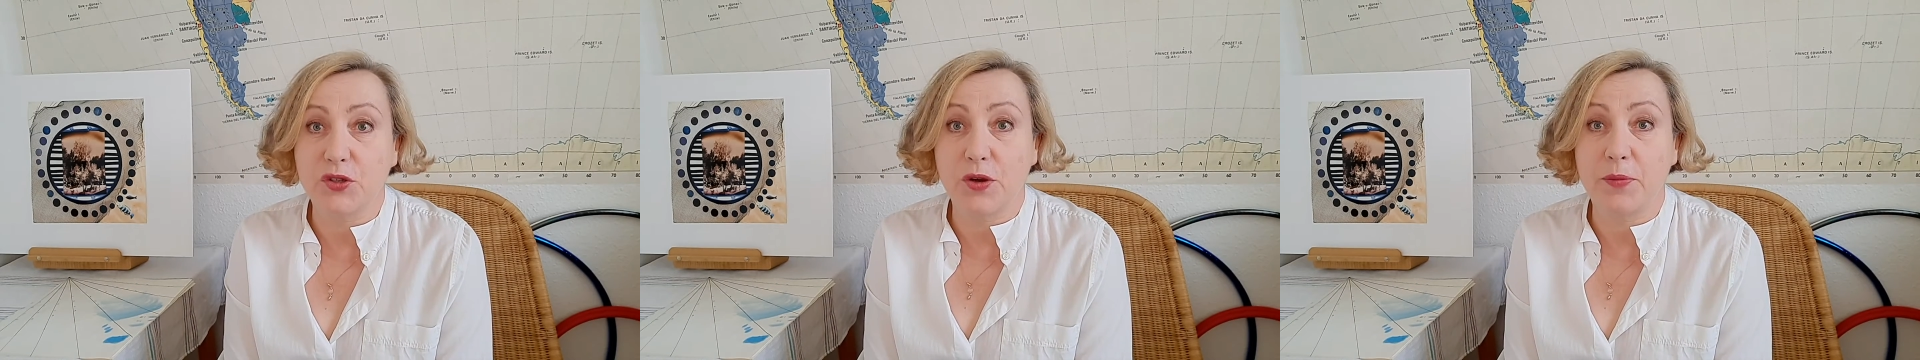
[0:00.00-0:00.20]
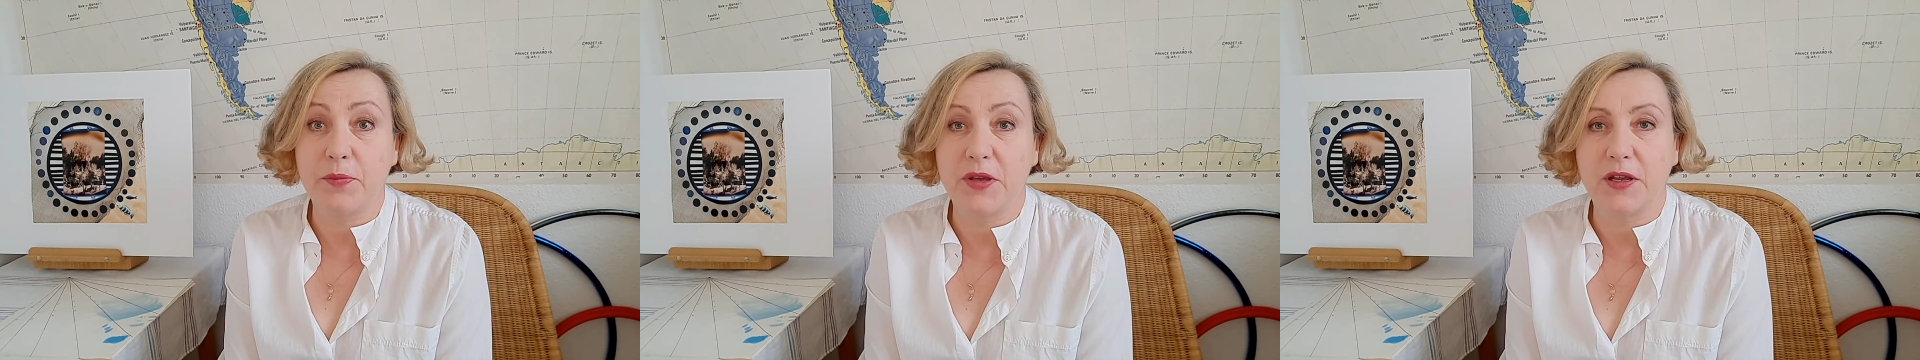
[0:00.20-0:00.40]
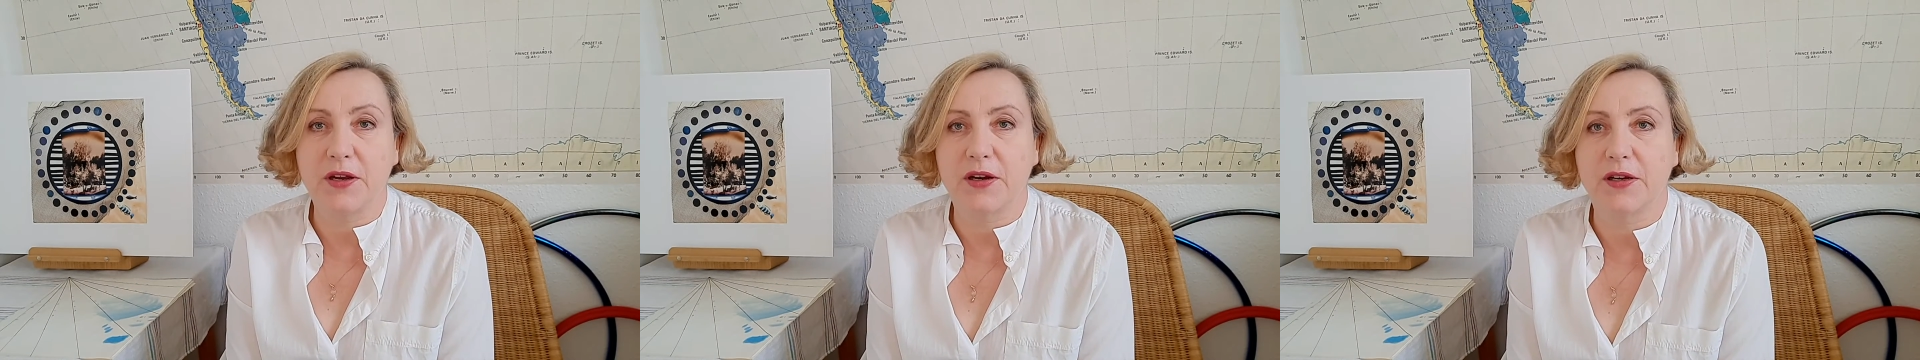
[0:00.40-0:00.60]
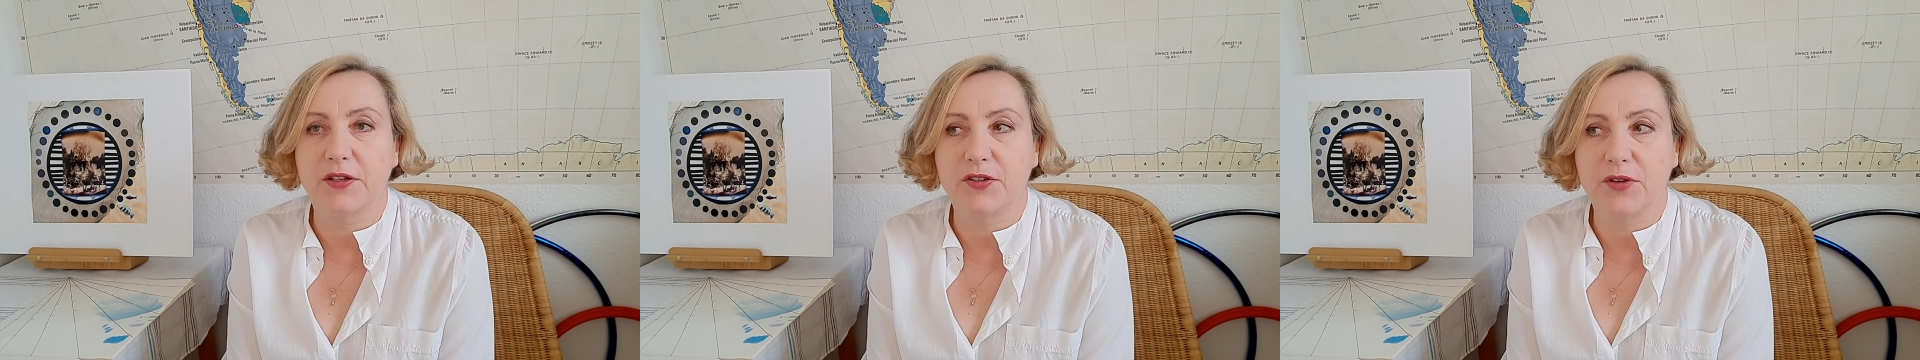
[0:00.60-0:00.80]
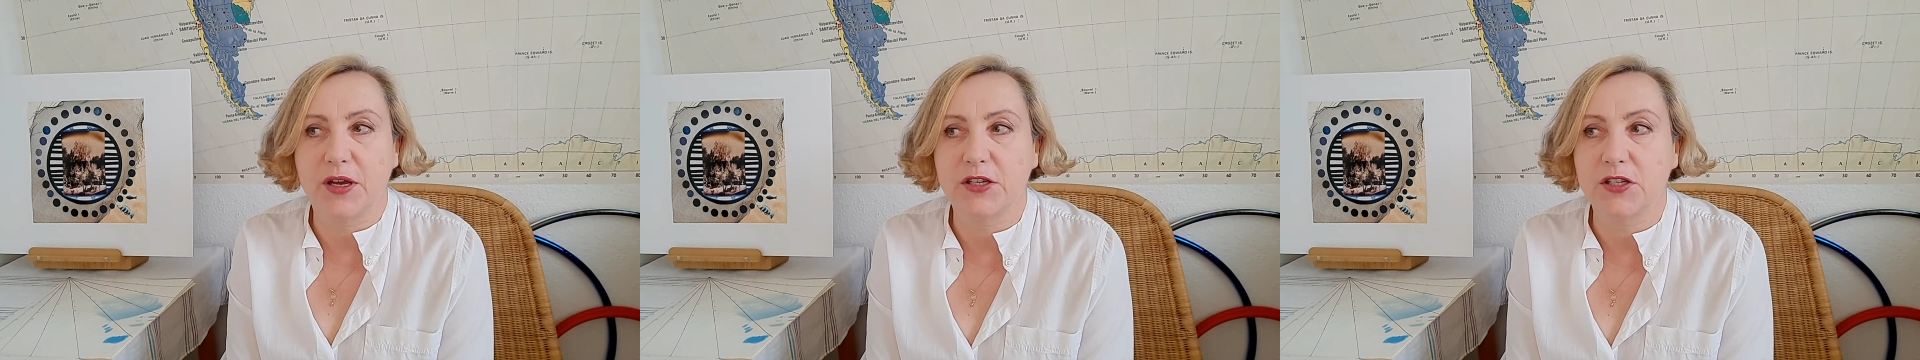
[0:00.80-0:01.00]
appear,
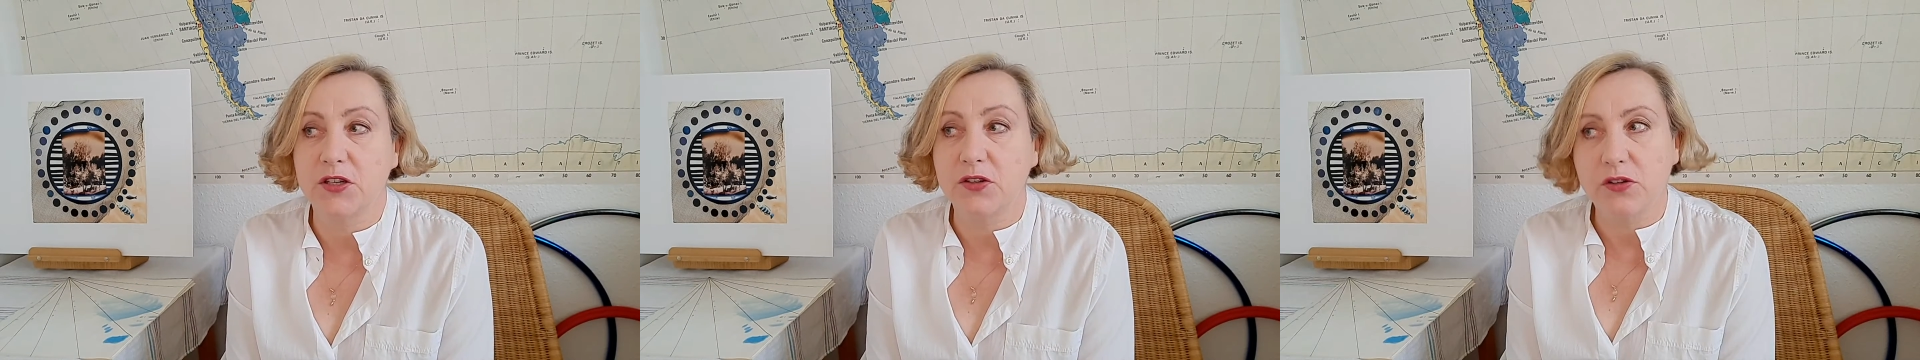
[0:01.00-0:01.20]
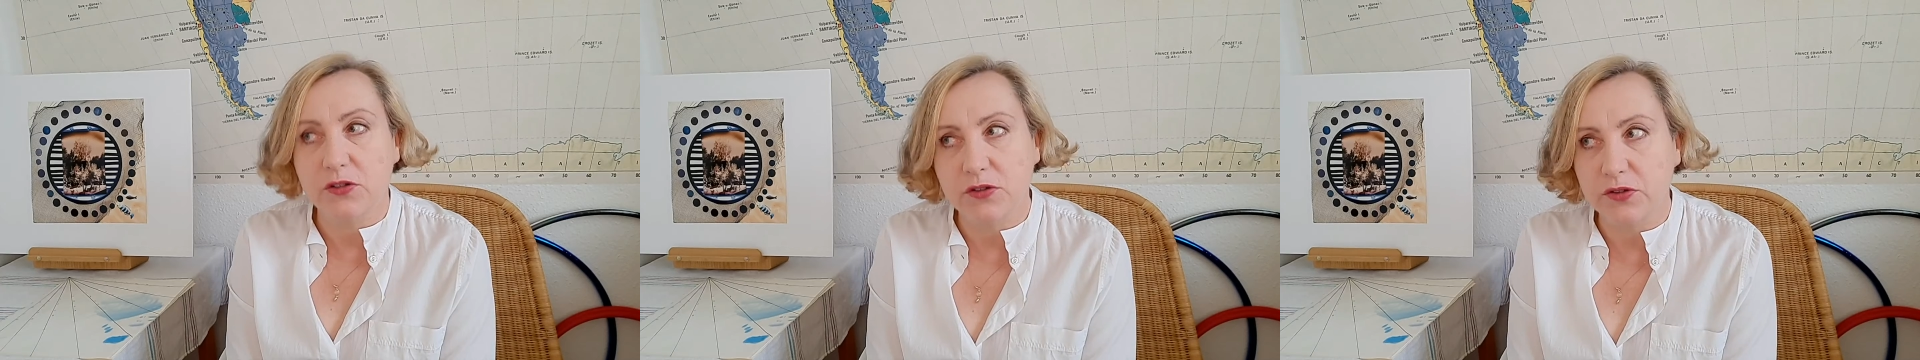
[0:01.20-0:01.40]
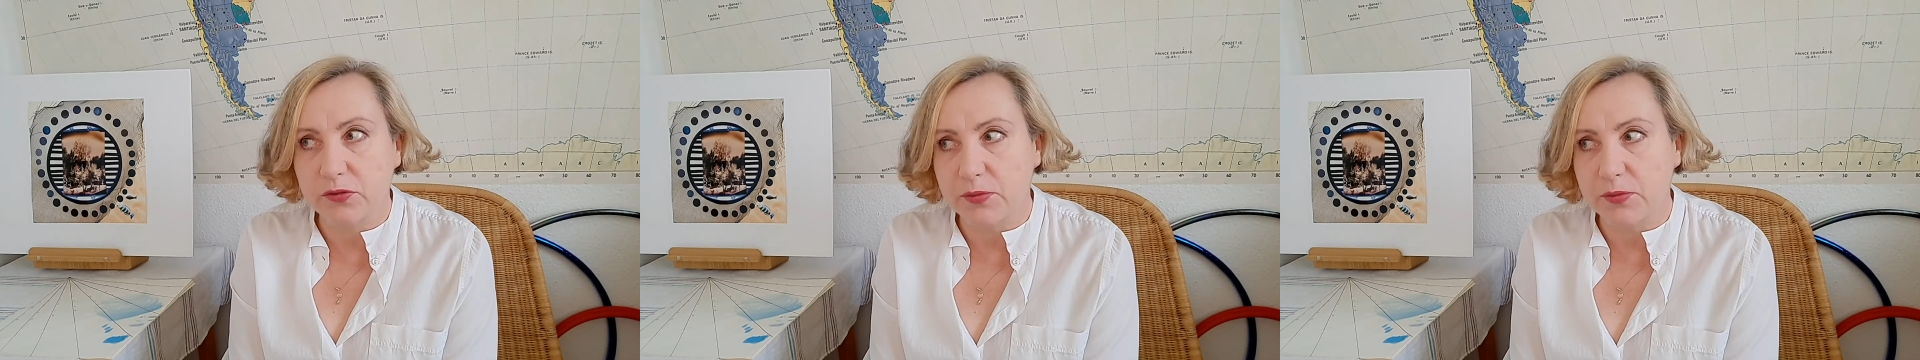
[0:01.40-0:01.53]
to actually knock to